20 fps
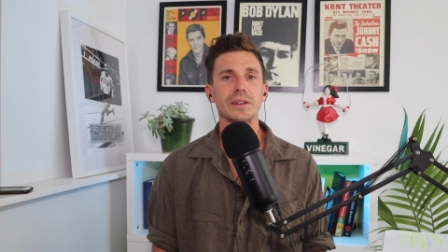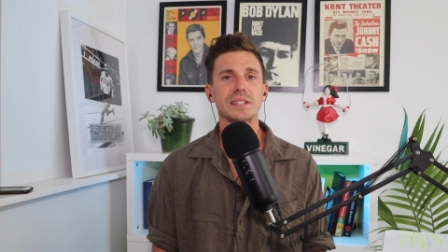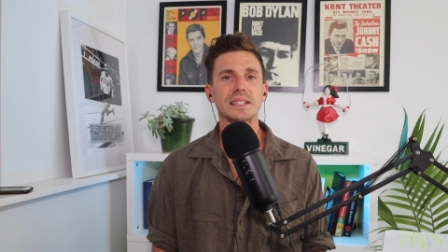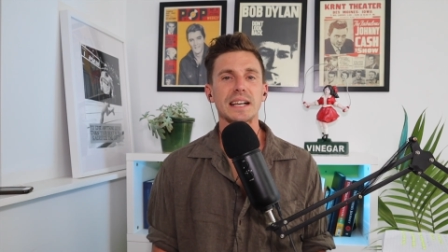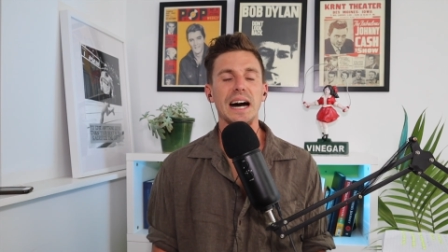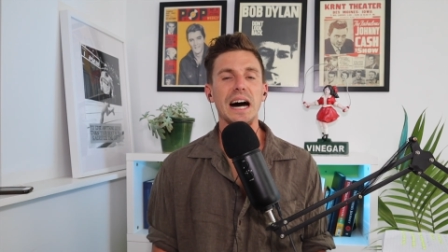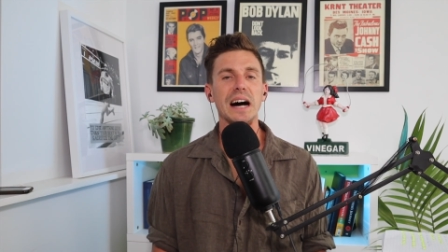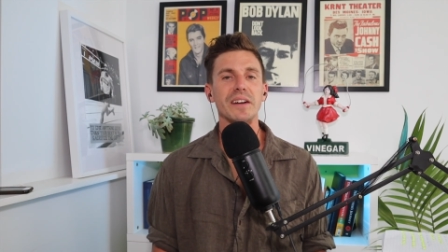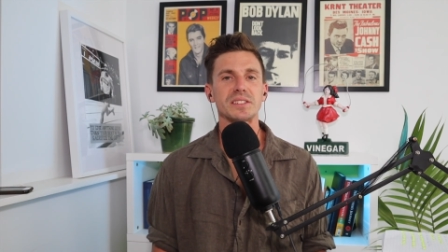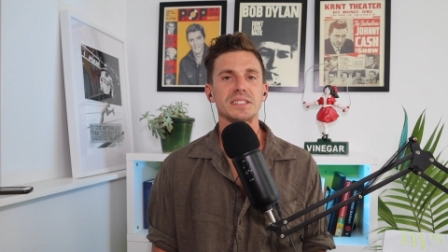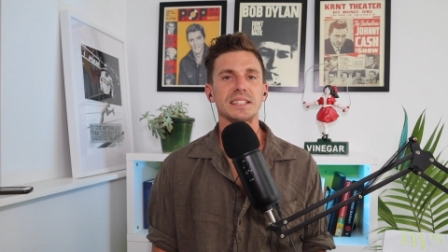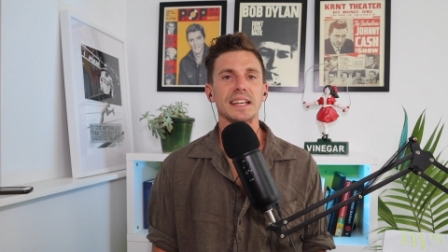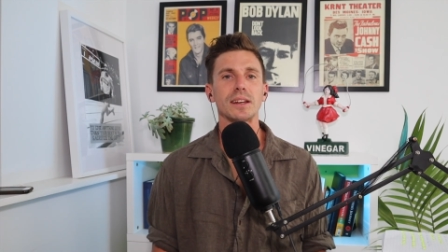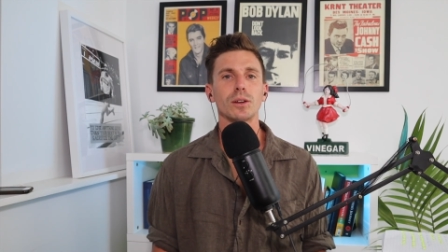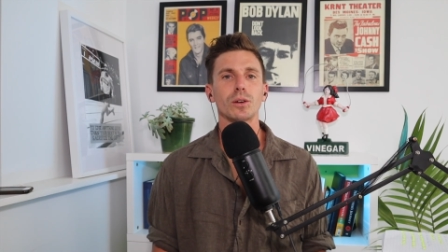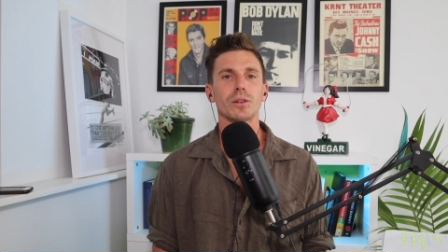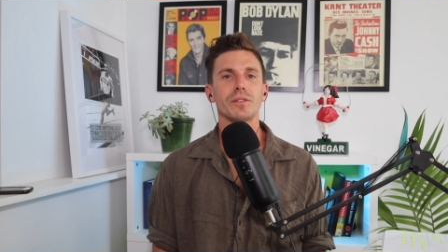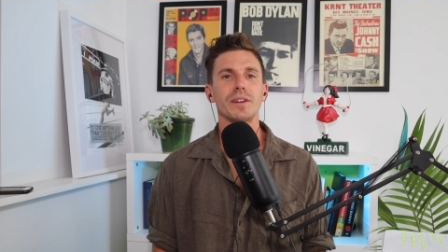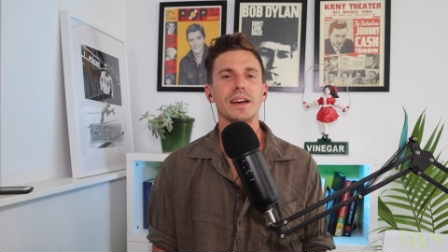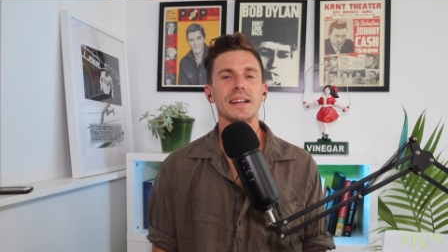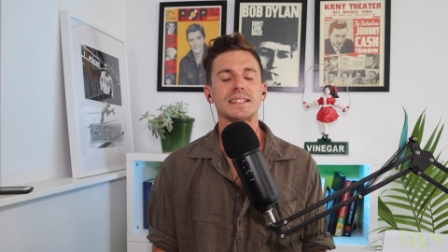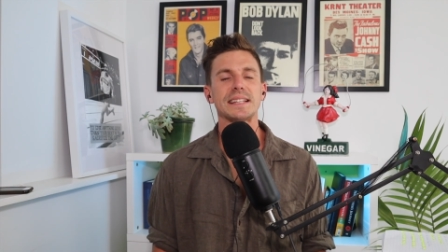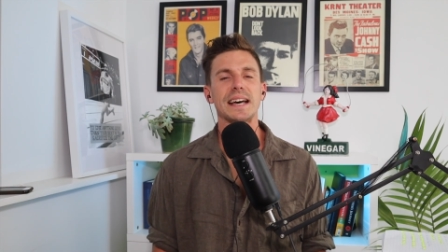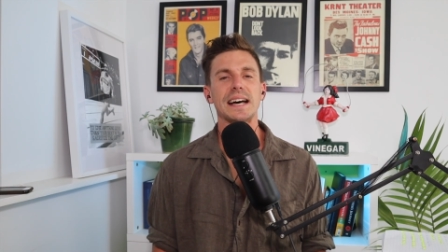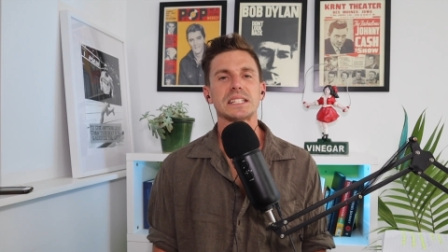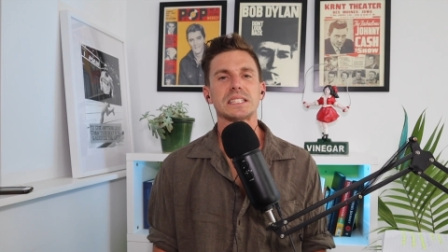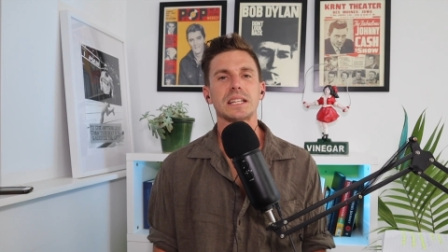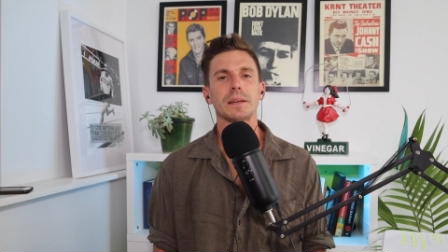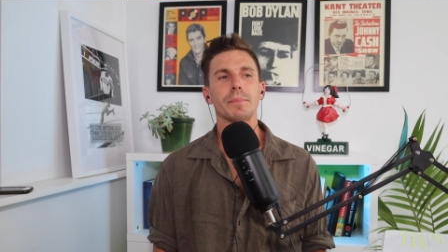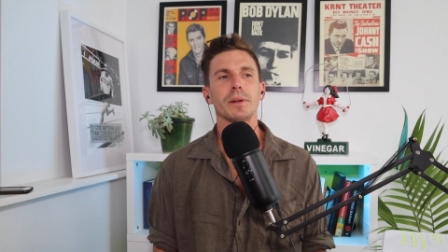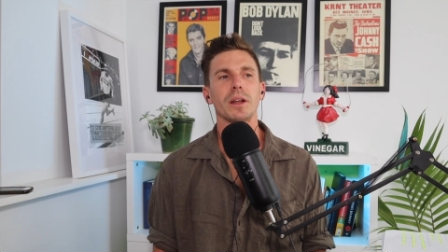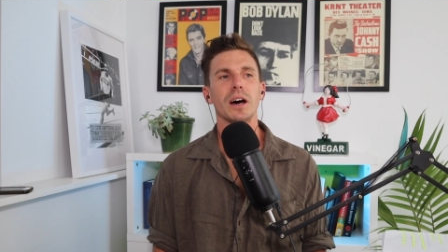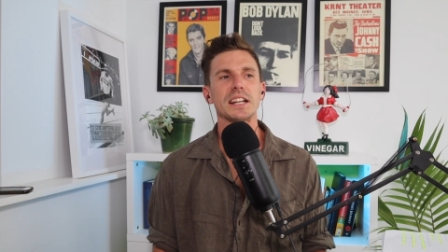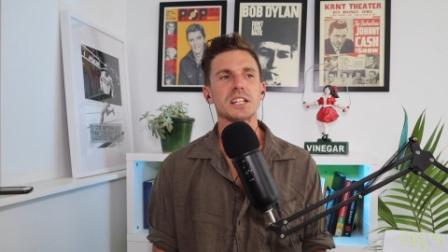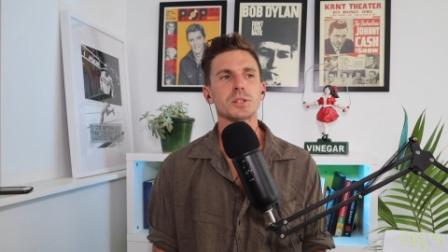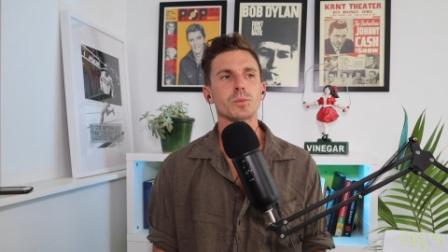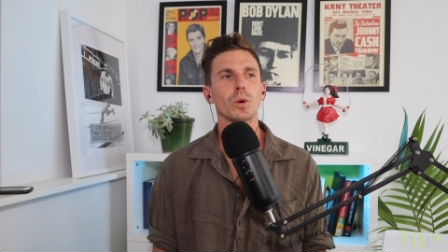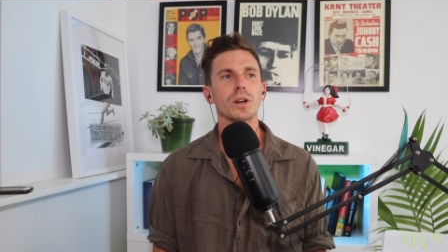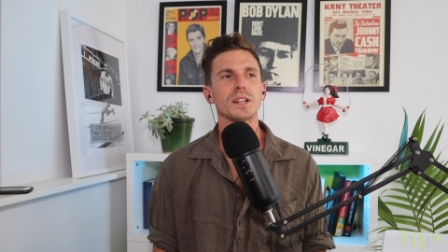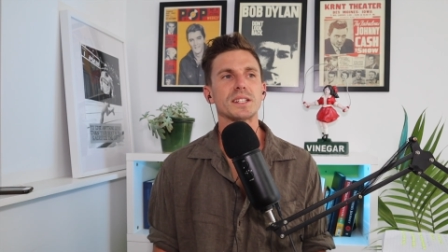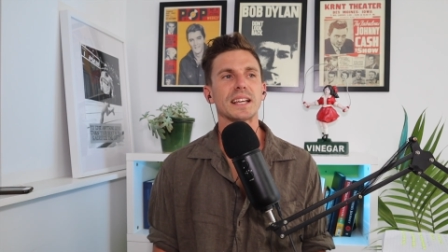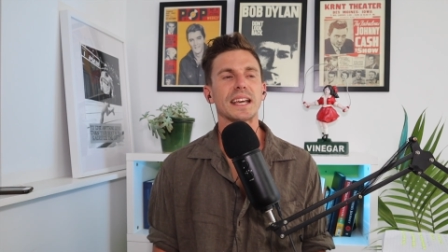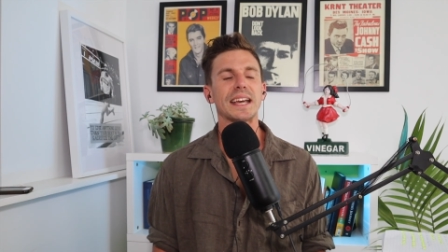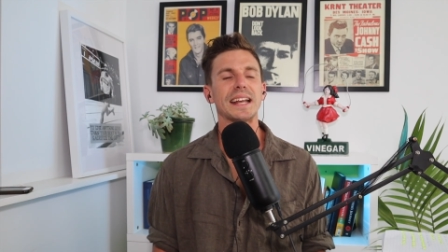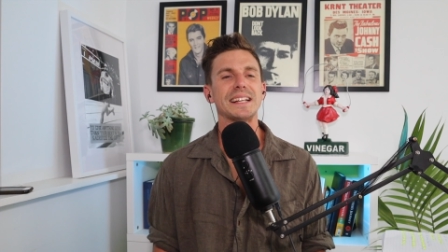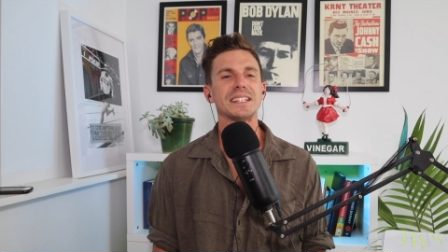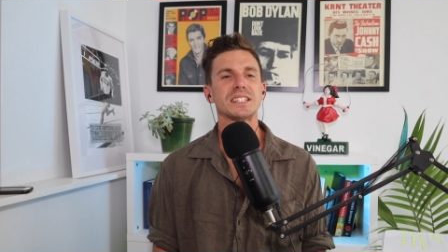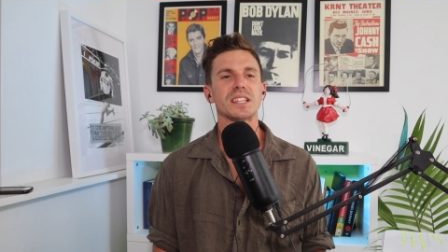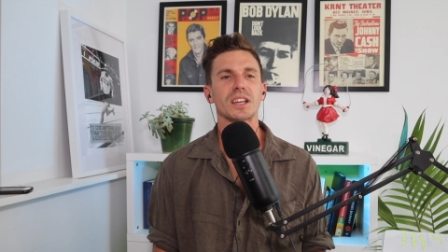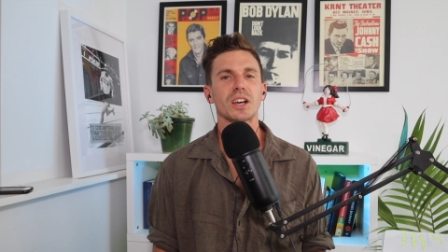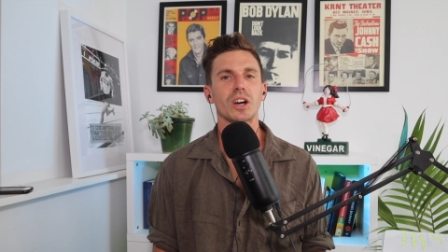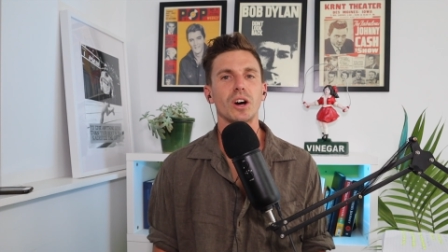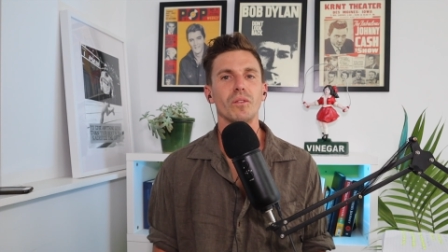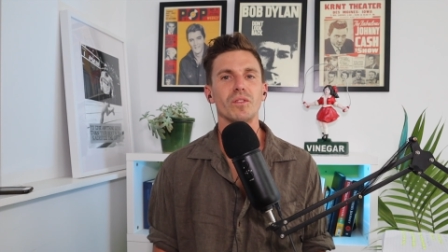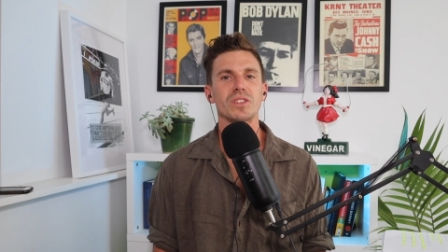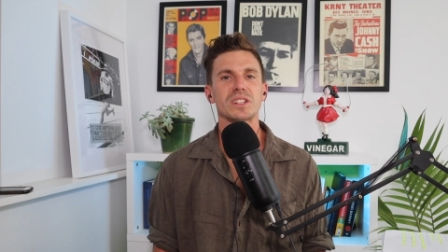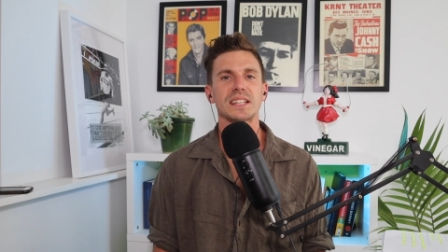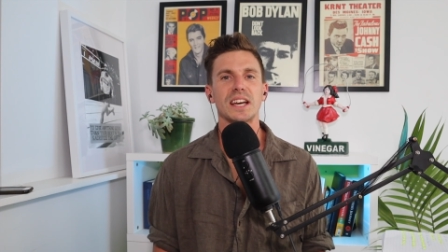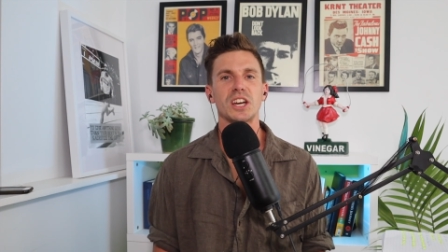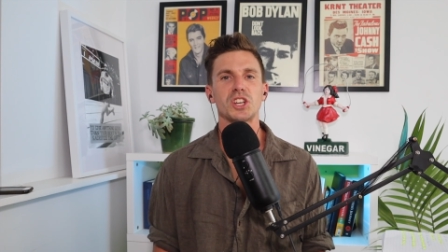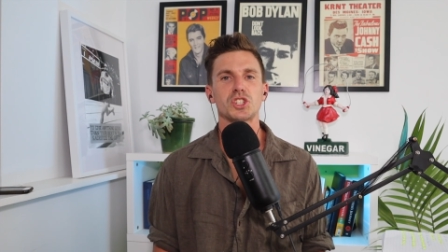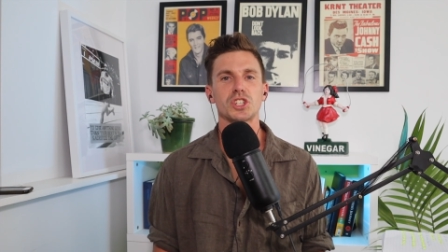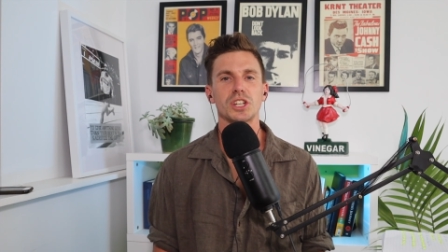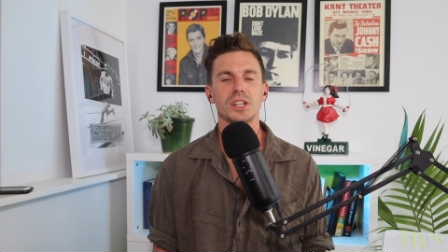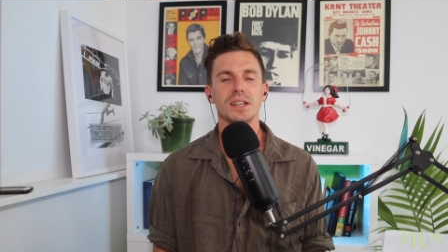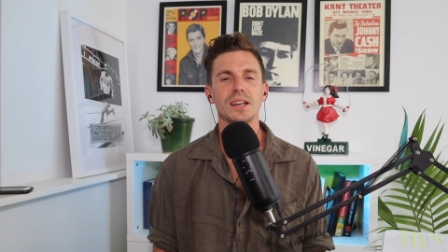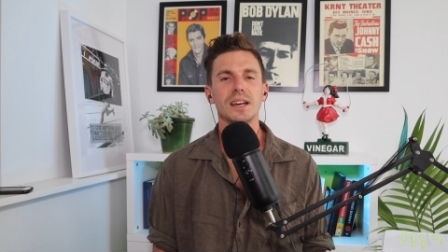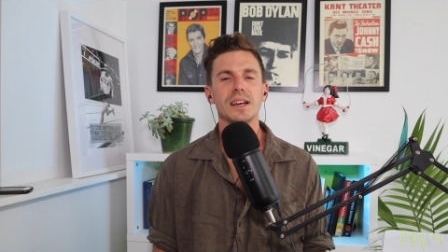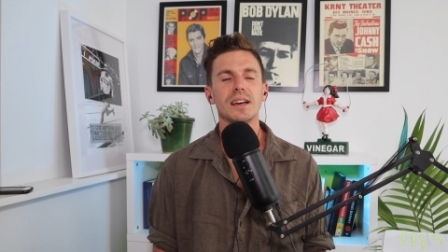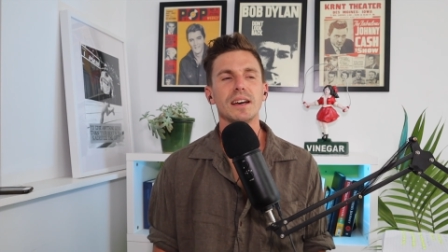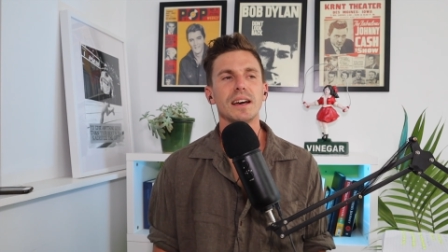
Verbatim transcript: His calves did look fantastic, but I just wanted to get into the conversation.